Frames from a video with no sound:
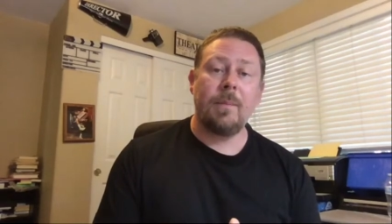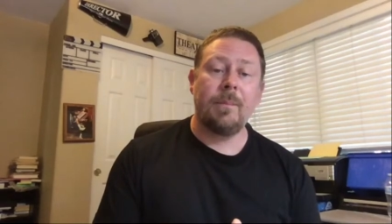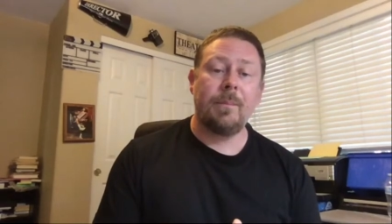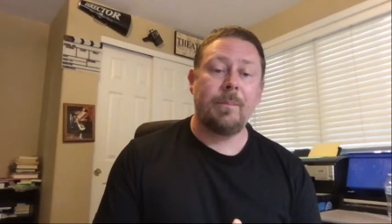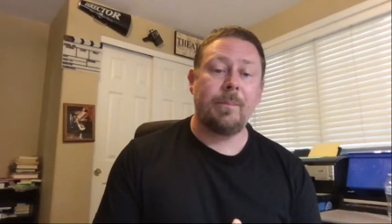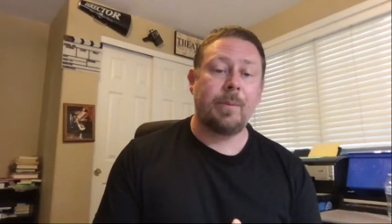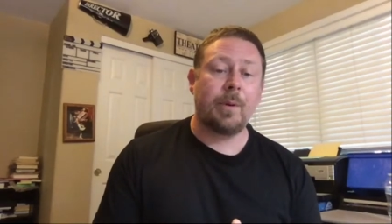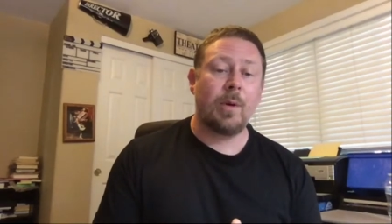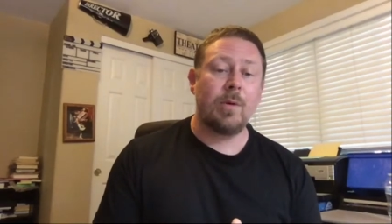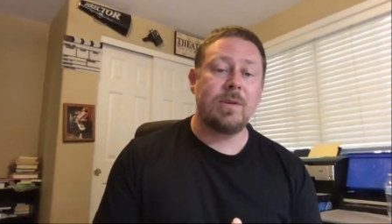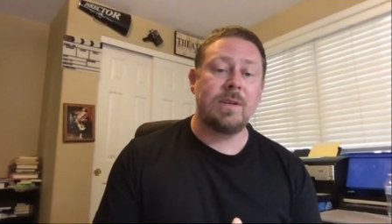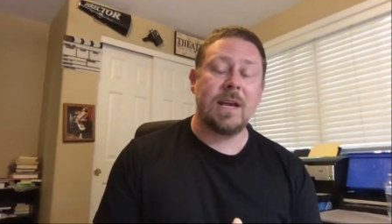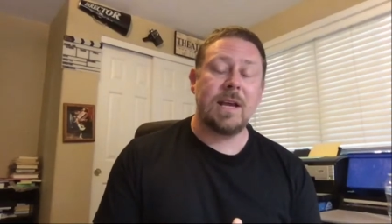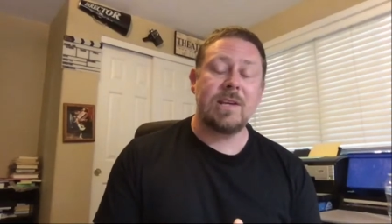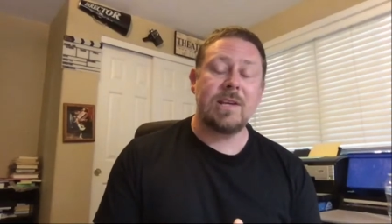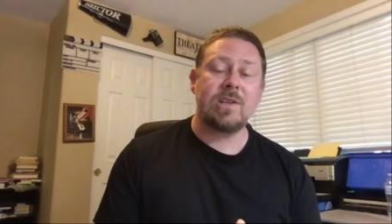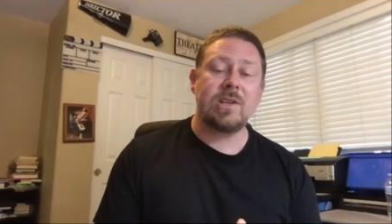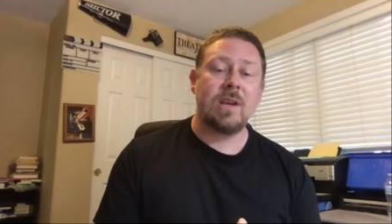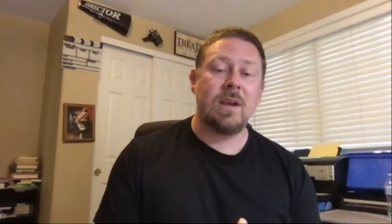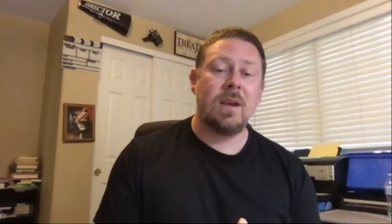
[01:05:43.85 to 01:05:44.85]

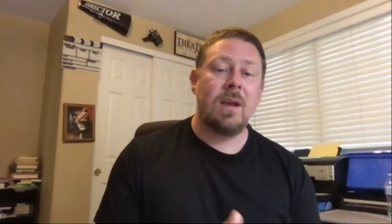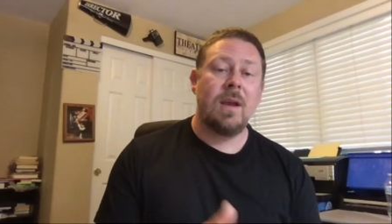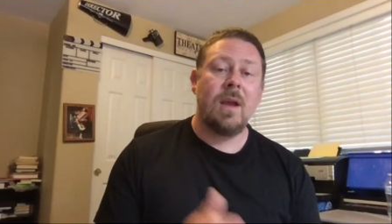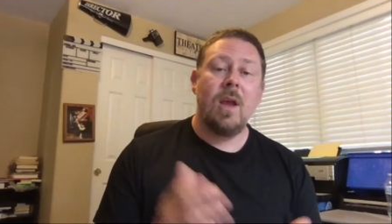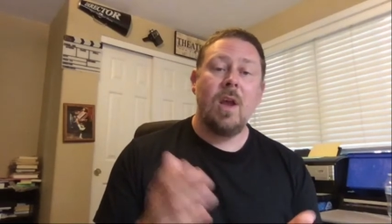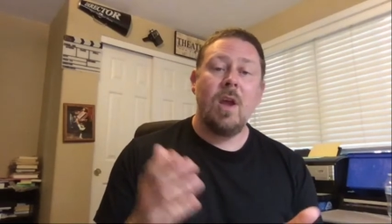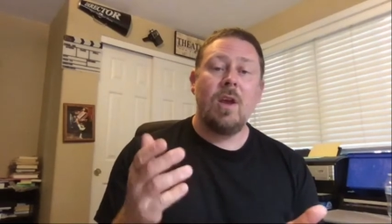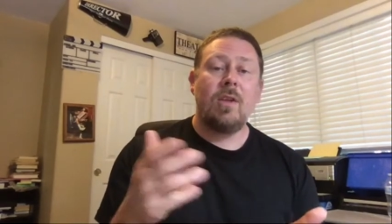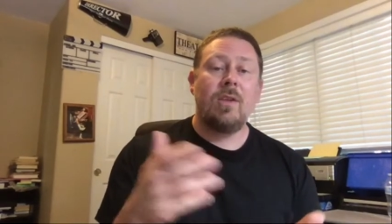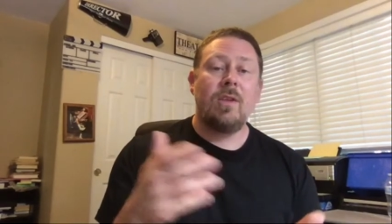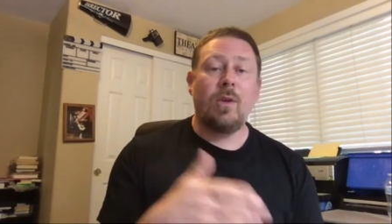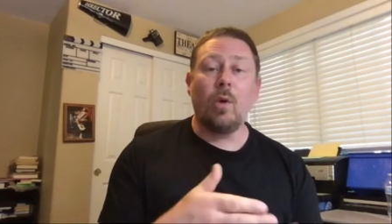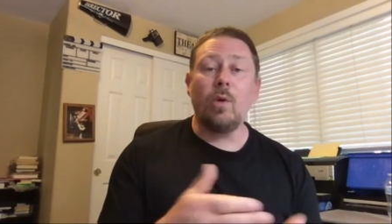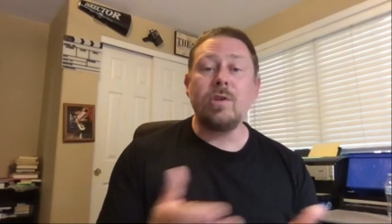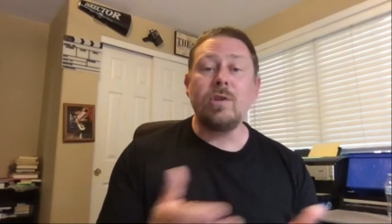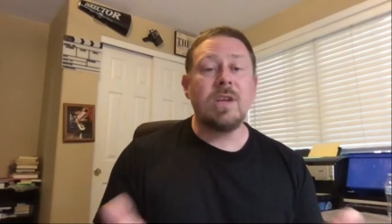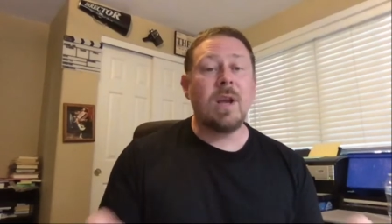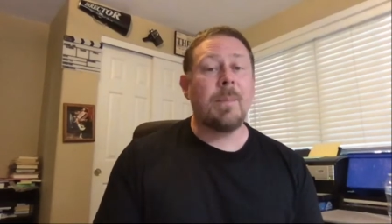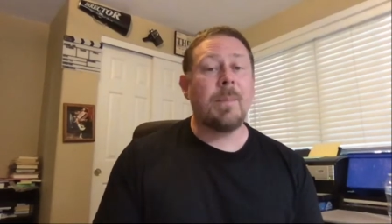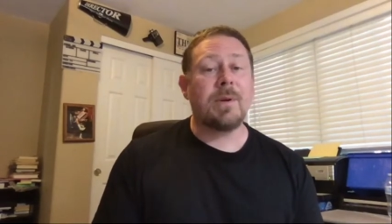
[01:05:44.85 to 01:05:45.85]
protests, those
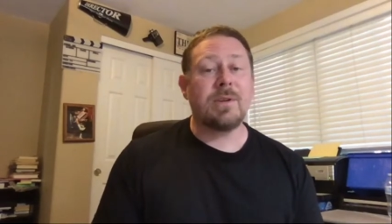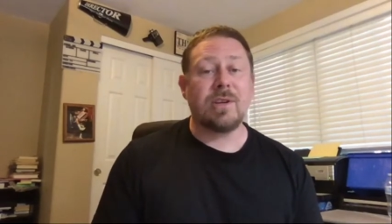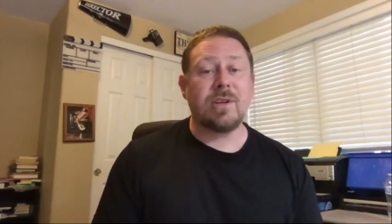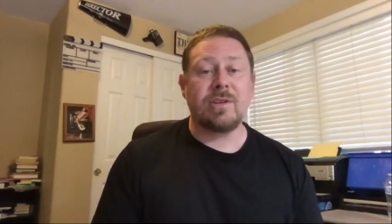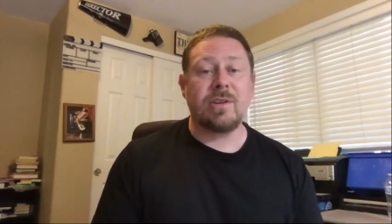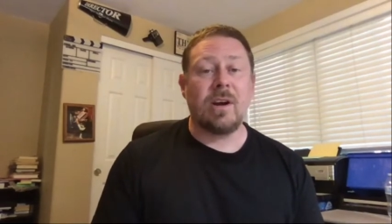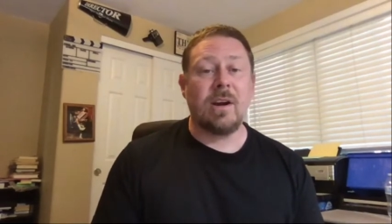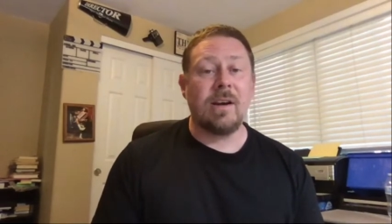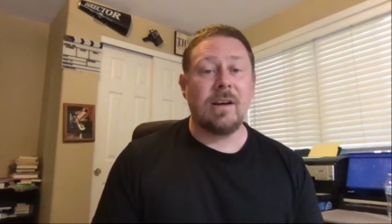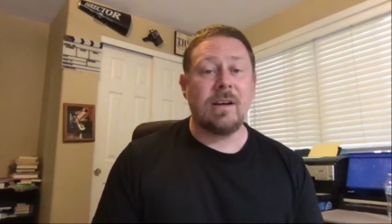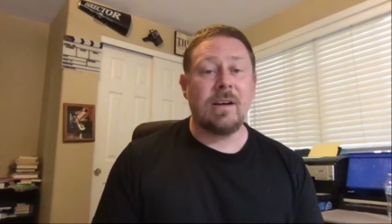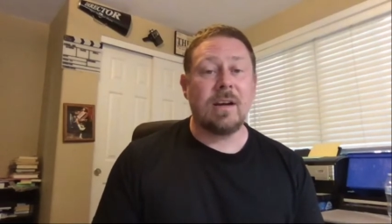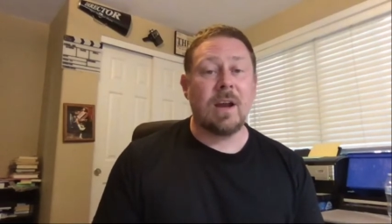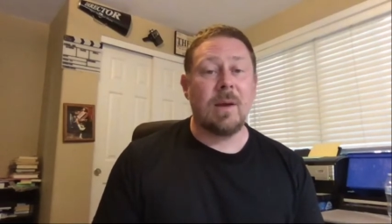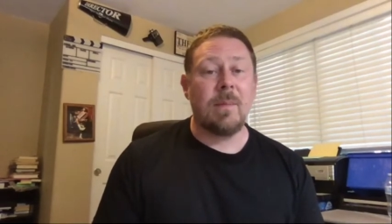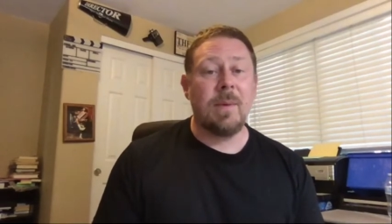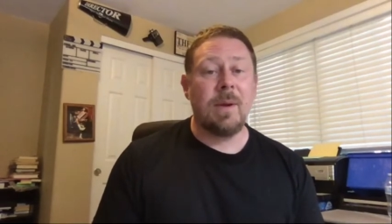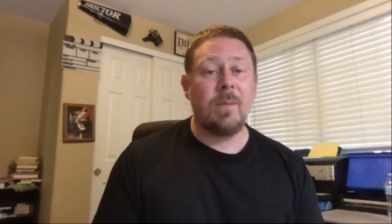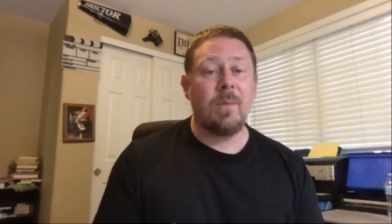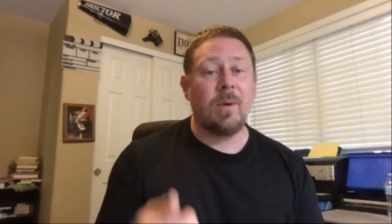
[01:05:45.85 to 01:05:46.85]
numbers are starting to come
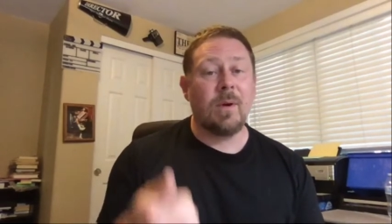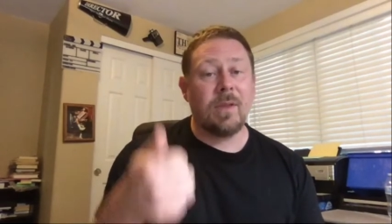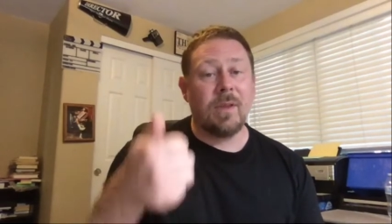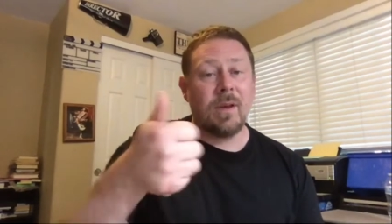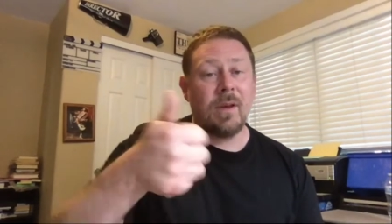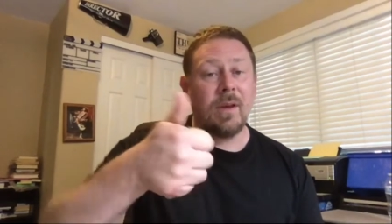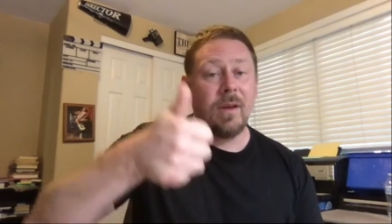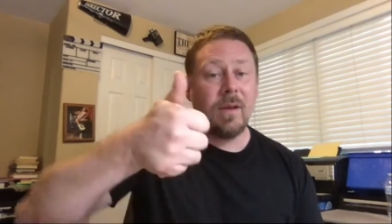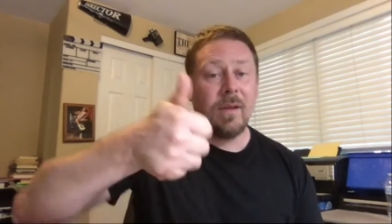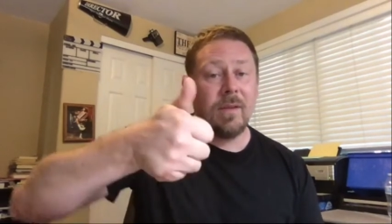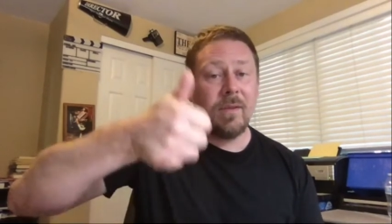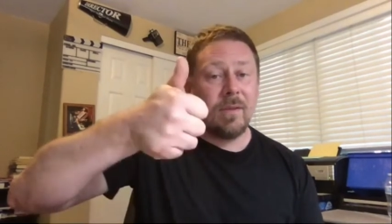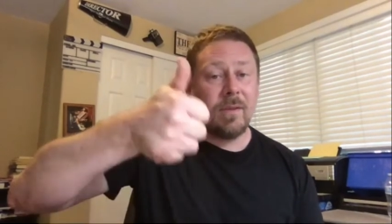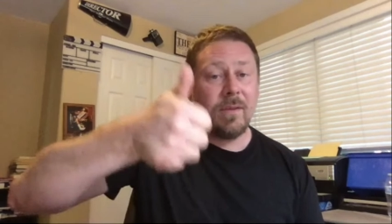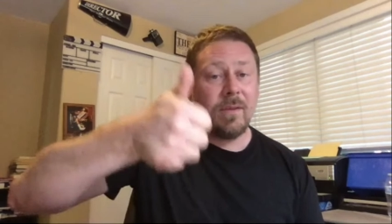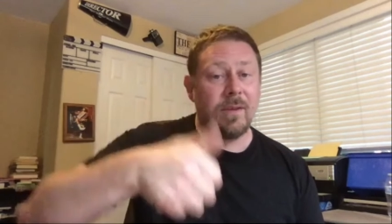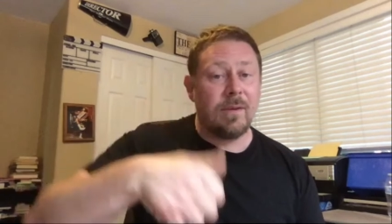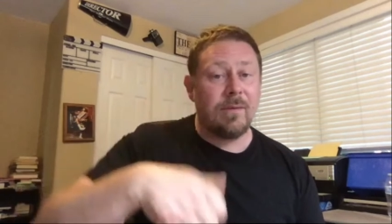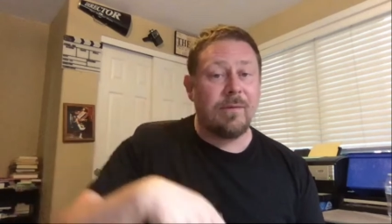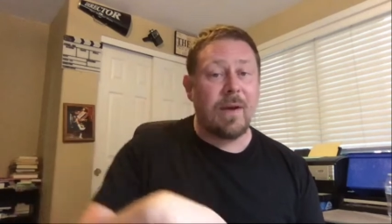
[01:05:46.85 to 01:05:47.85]
in where the
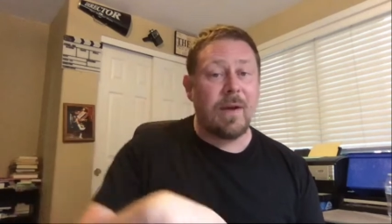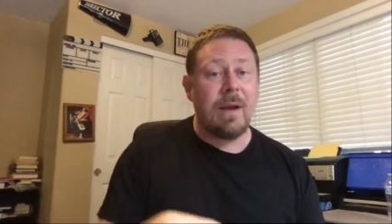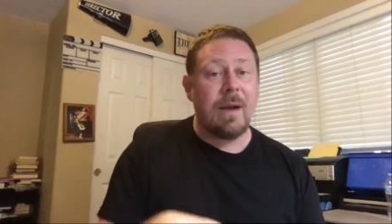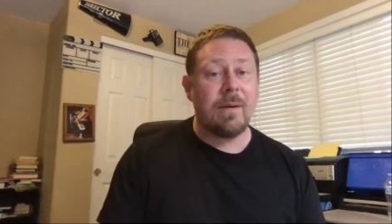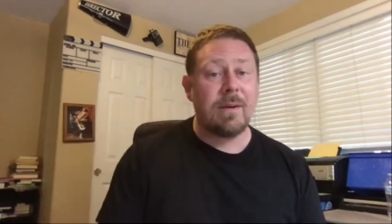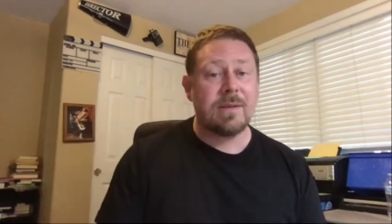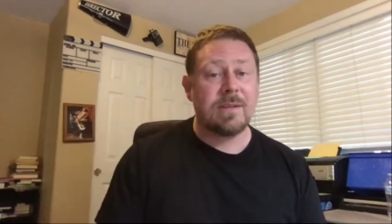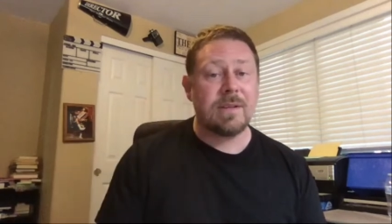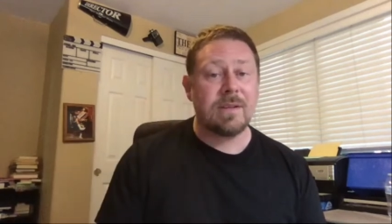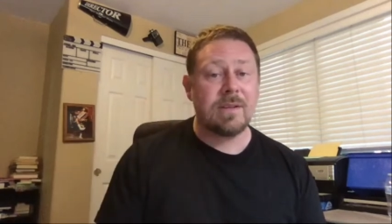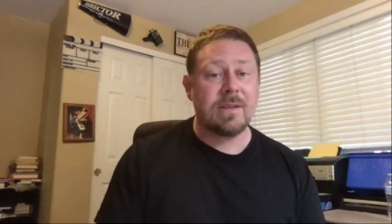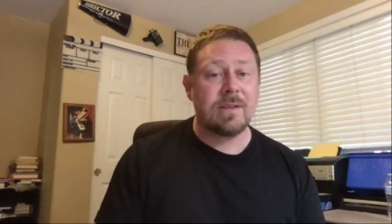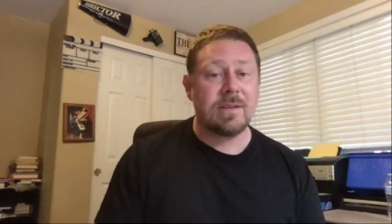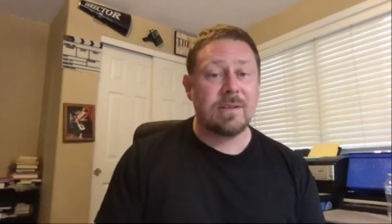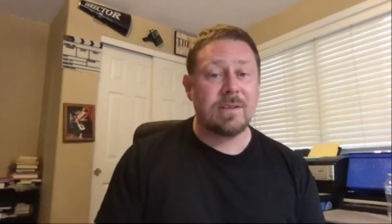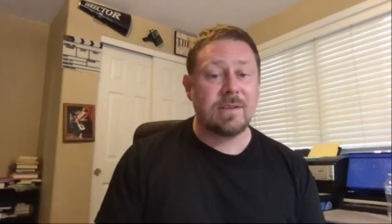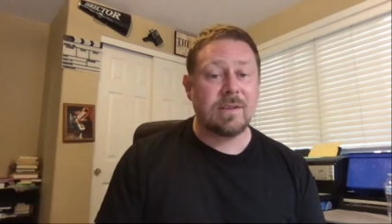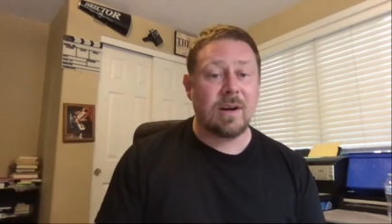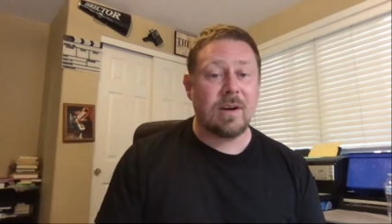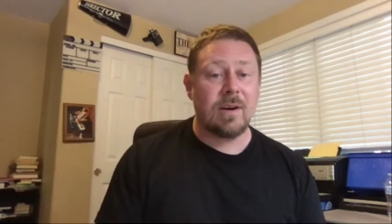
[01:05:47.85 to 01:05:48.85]
virus is
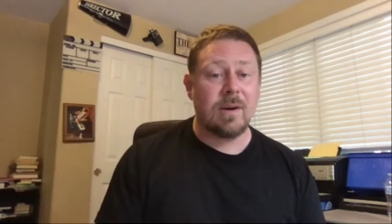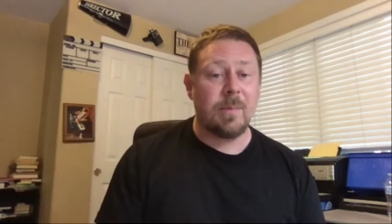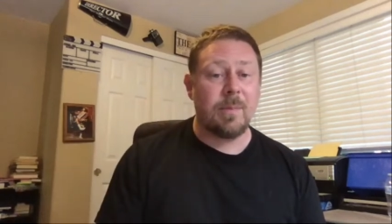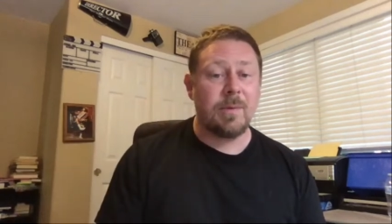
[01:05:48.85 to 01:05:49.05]
starting to